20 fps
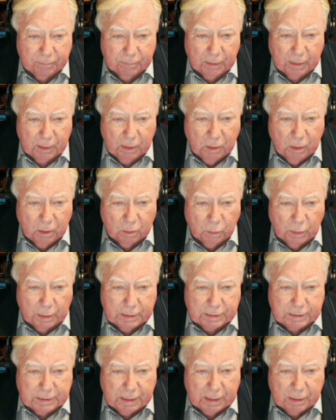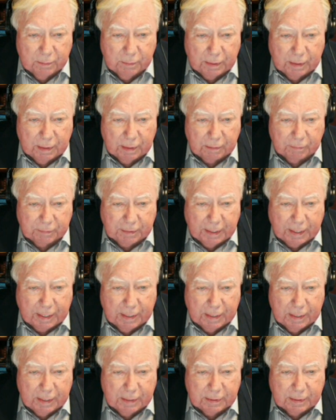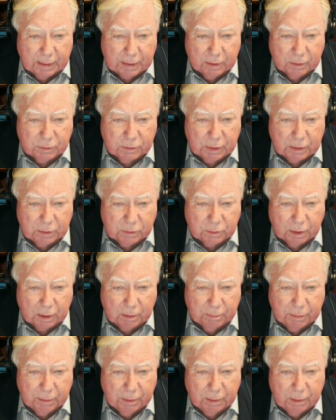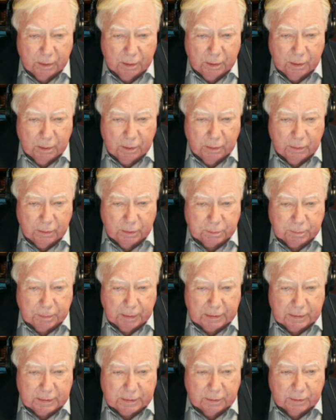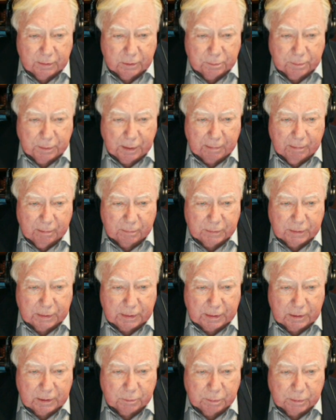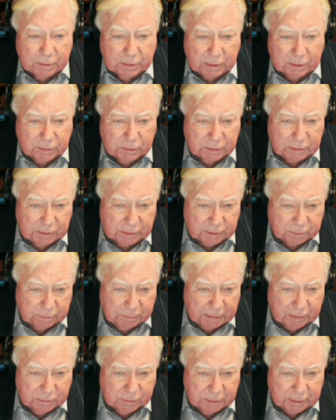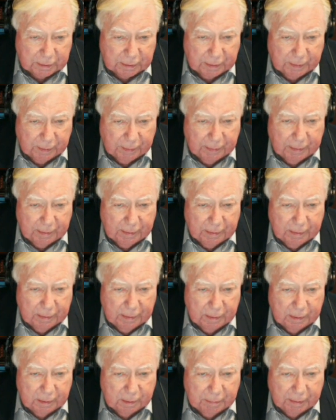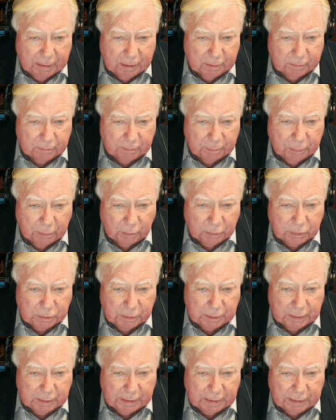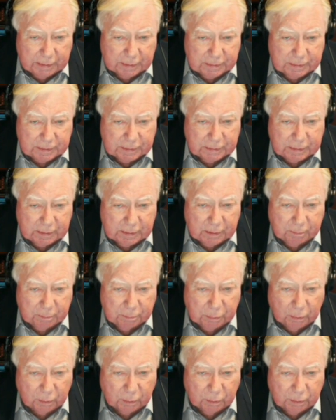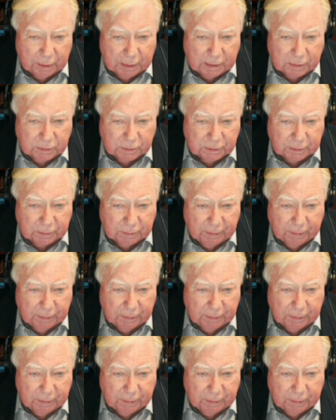On one side, we have candidate Donald J. Trump, who, despite serious problems in his positions, especially in the matter of abortion and assisted procreation,